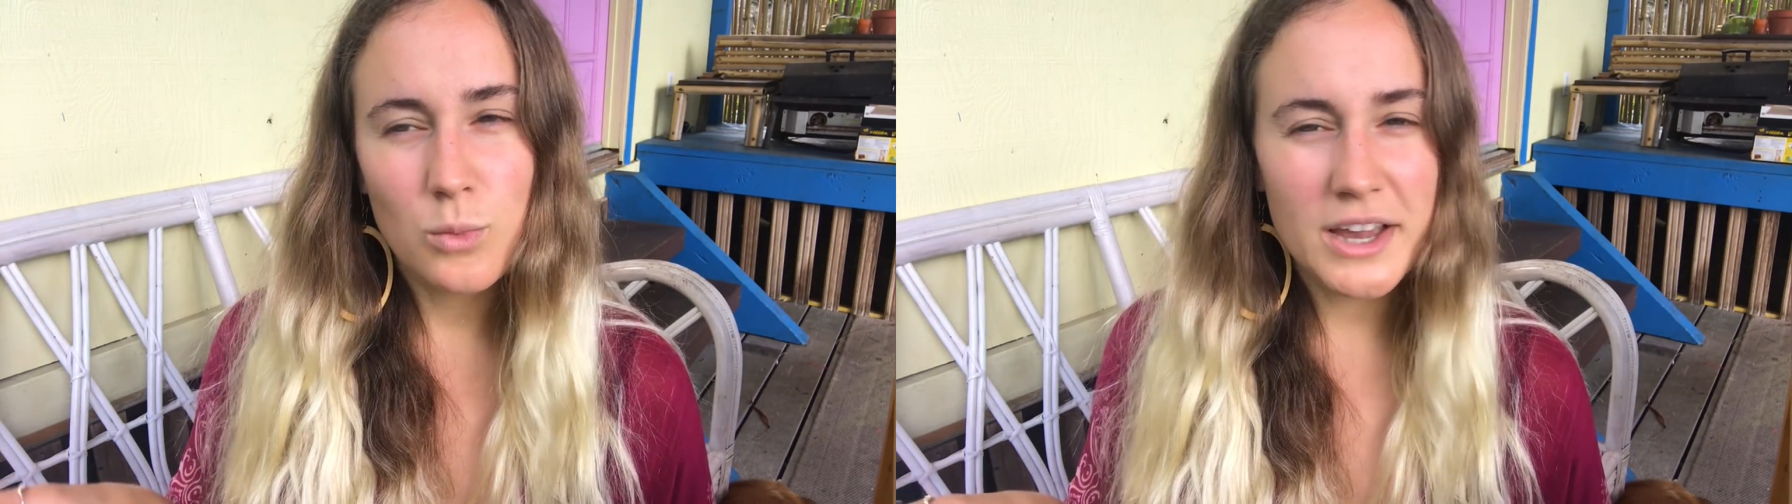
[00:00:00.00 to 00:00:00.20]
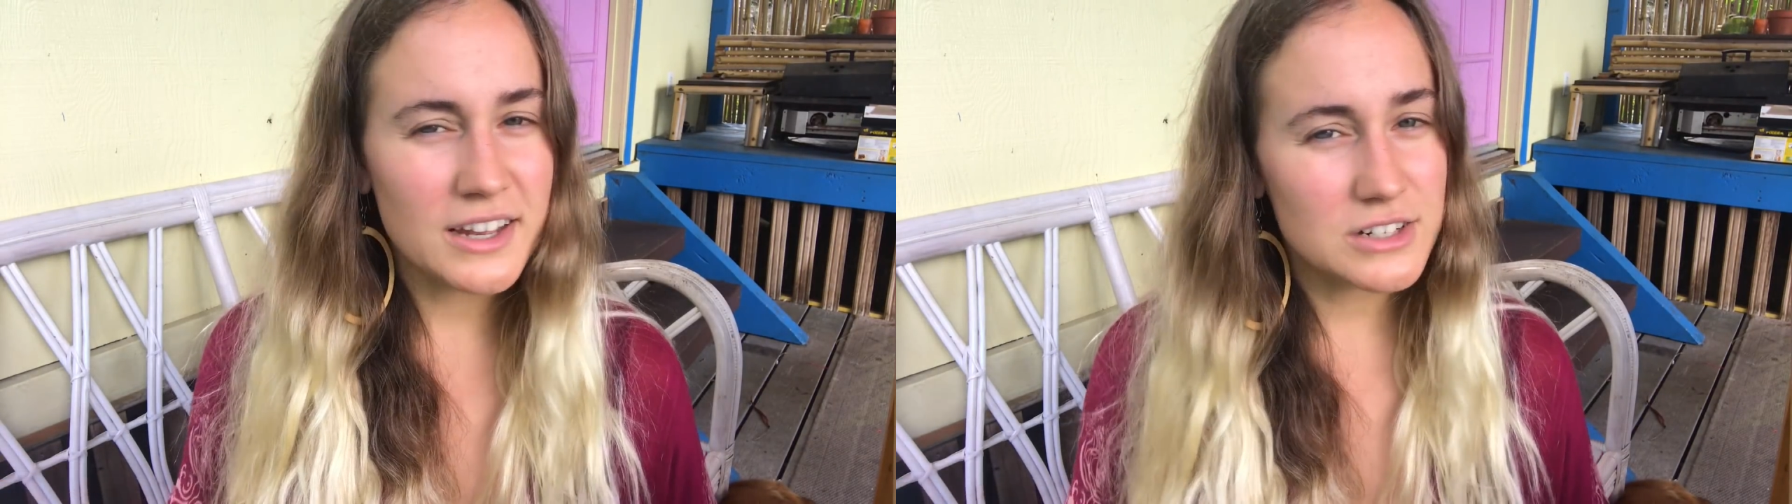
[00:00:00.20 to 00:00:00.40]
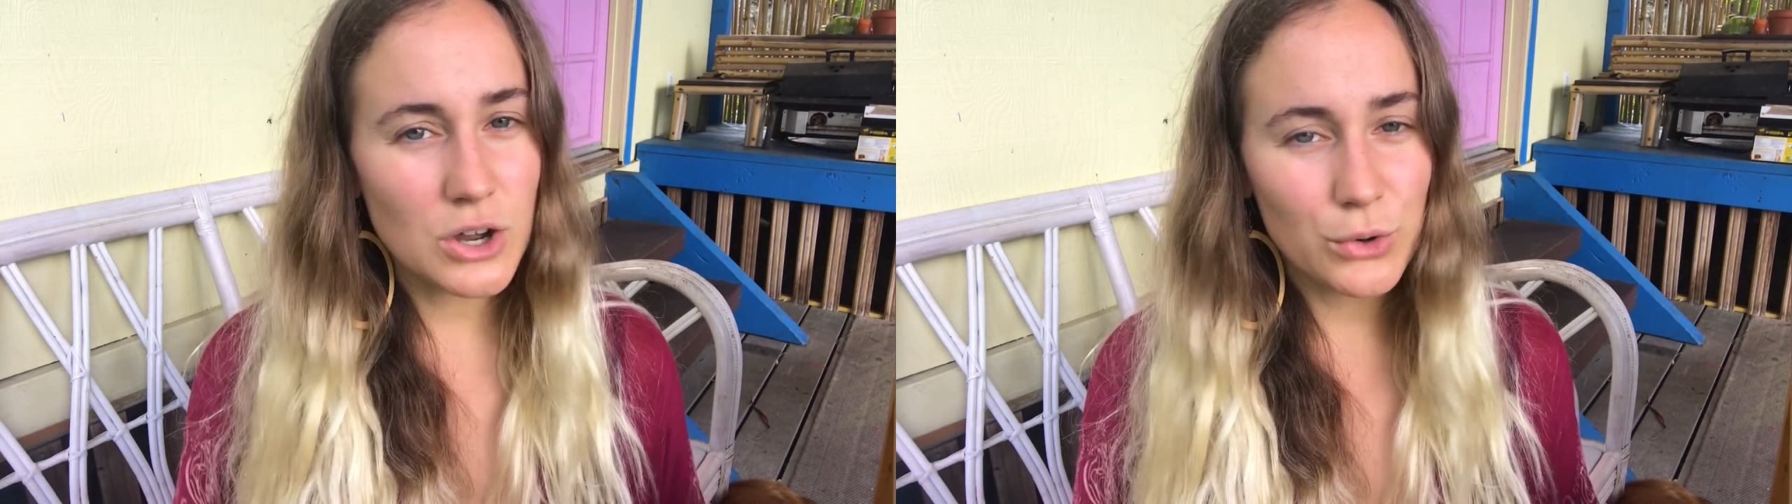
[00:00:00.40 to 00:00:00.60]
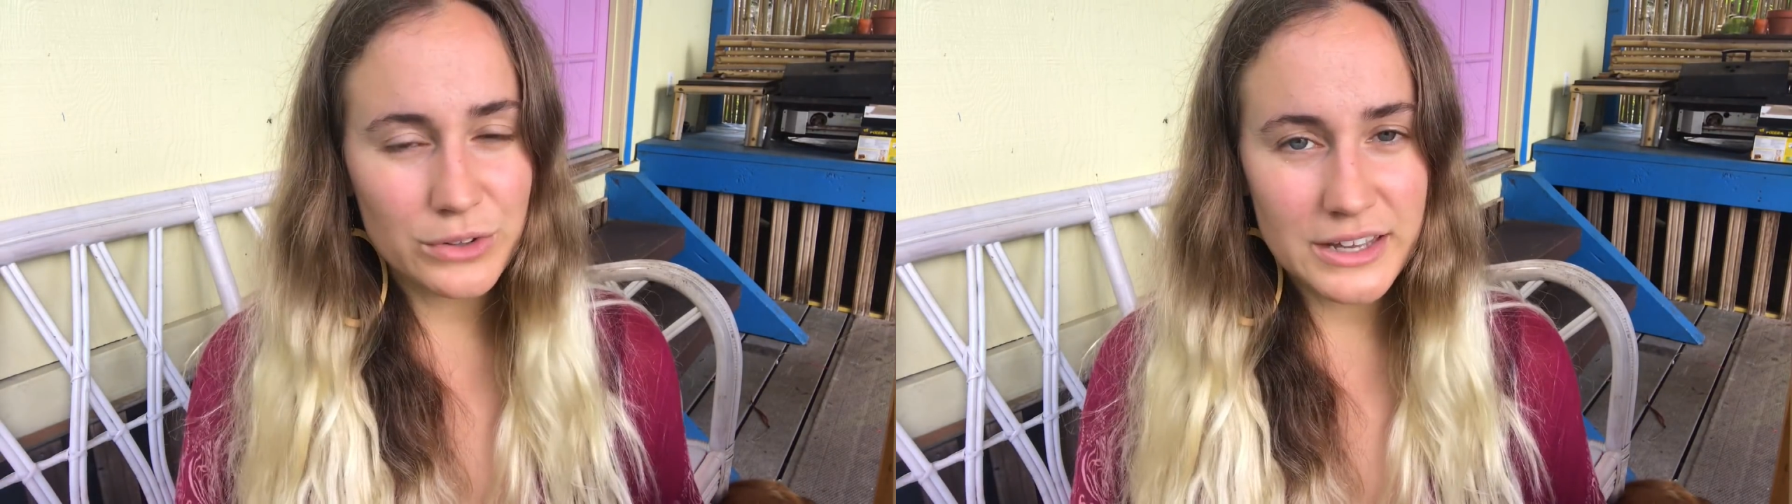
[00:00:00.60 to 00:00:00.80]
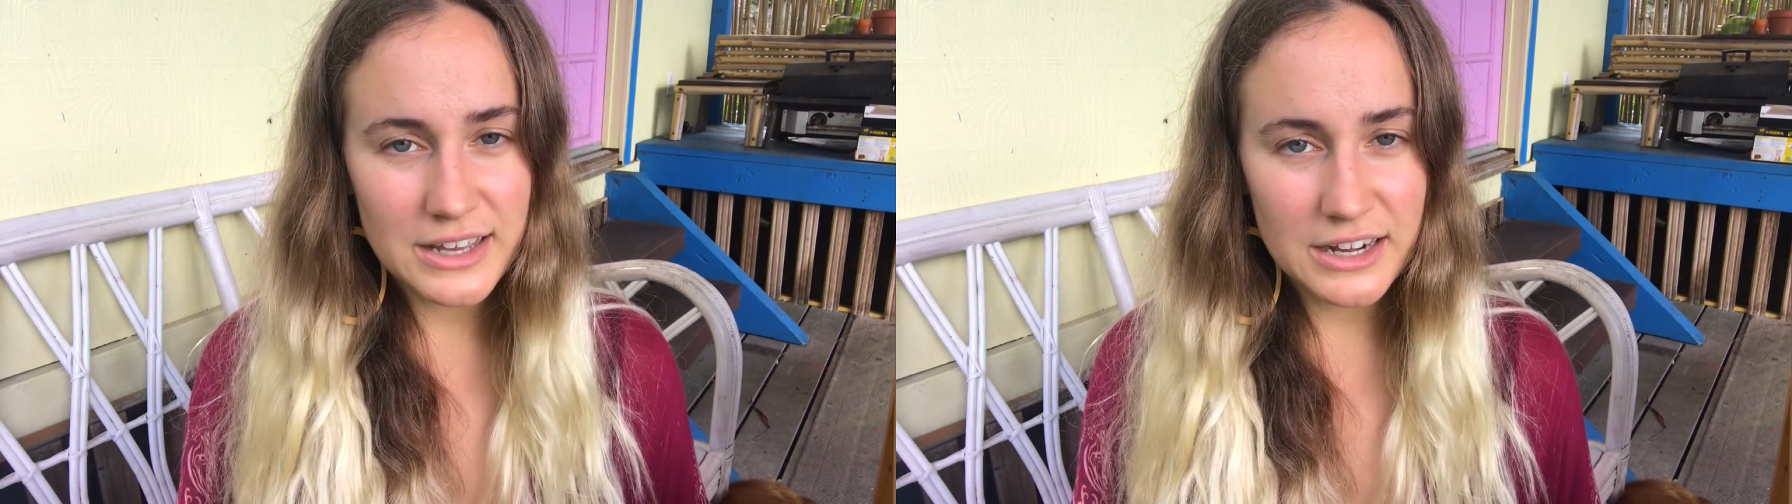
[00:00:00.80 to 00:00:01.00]
we can
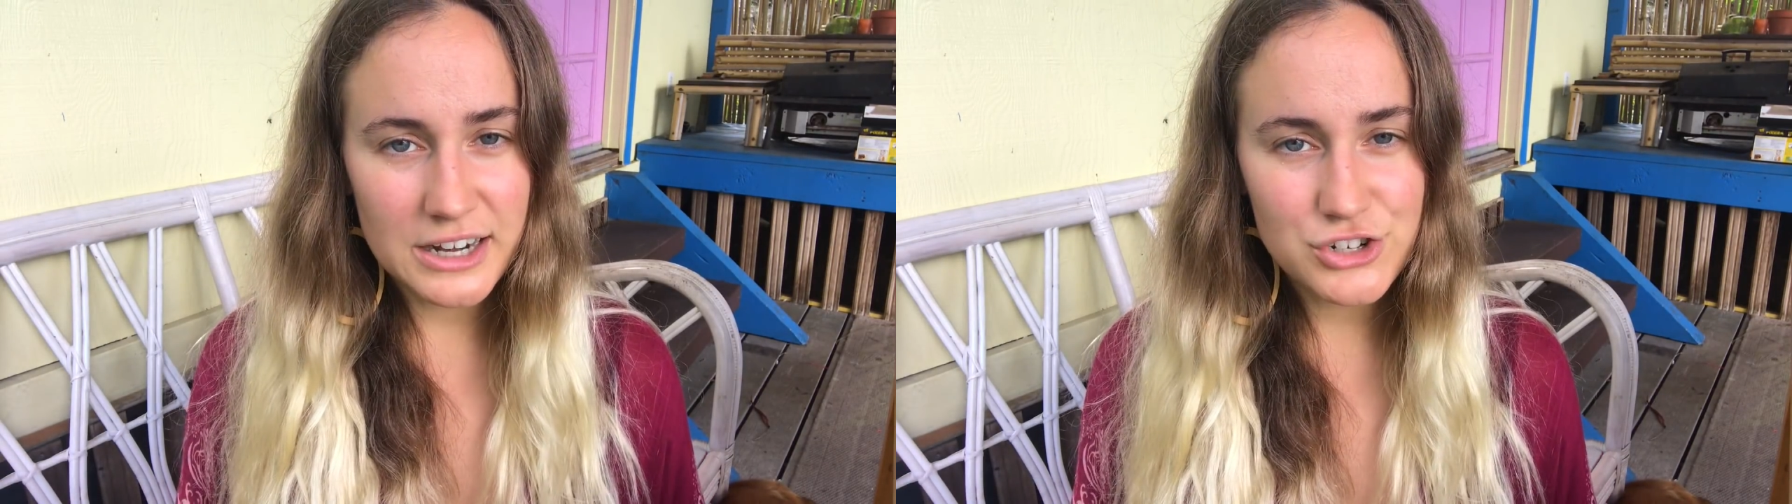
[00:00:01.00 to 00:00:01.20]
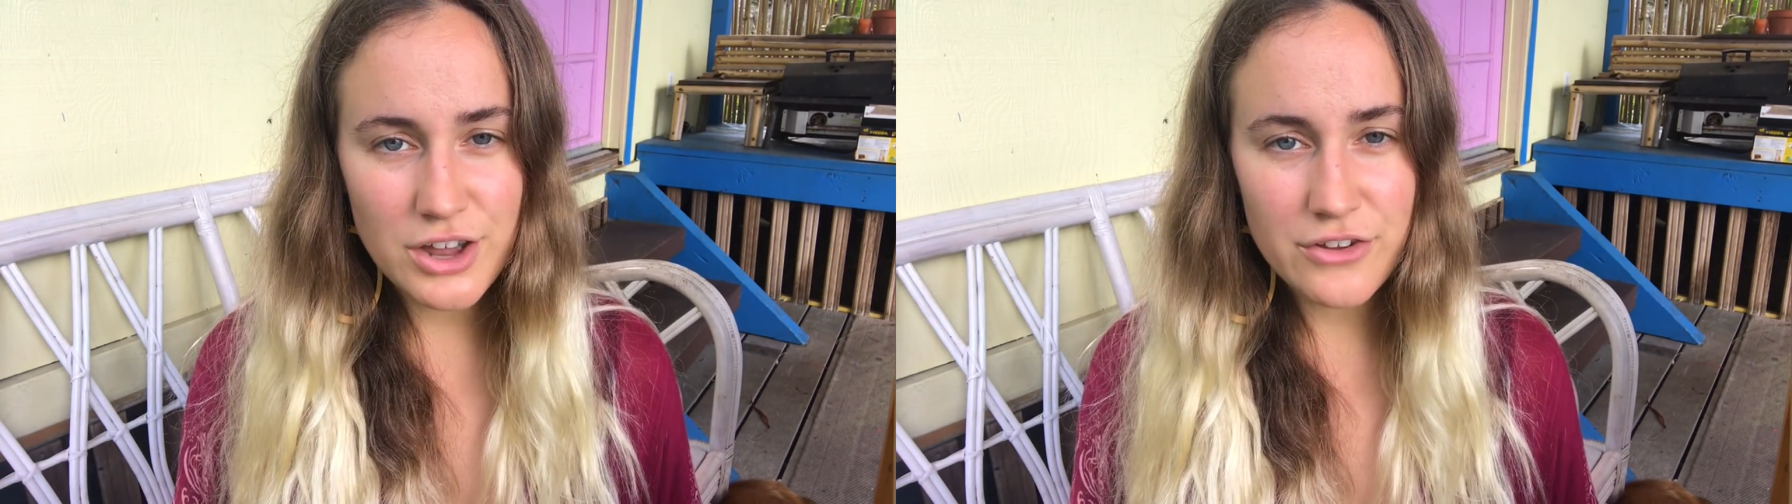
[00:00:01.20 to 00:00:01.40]
totally get each